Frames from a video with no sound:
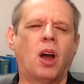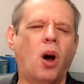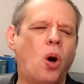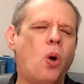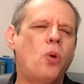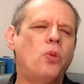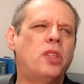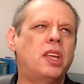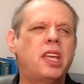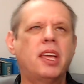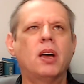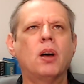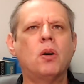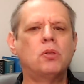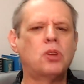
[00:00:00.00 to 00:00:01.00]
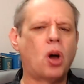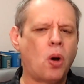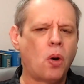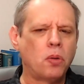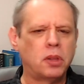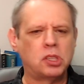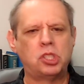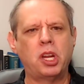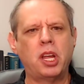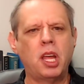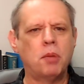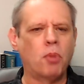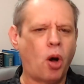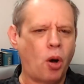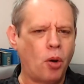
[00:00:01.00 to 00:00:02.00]
all the guilt, all the
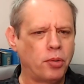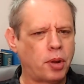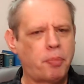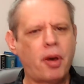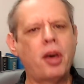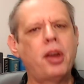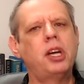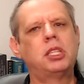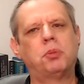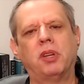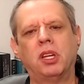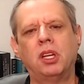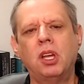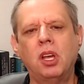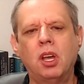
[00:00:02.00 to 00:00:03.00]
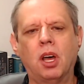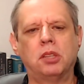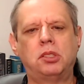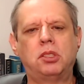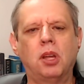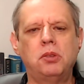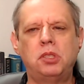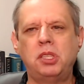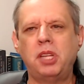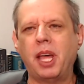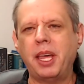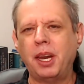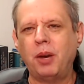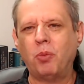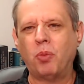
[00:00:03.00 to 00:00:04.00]
shame, all the punishment
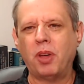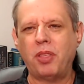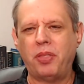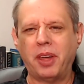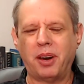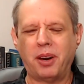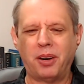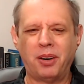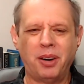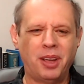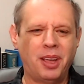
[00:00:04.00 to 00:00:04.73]
associated with their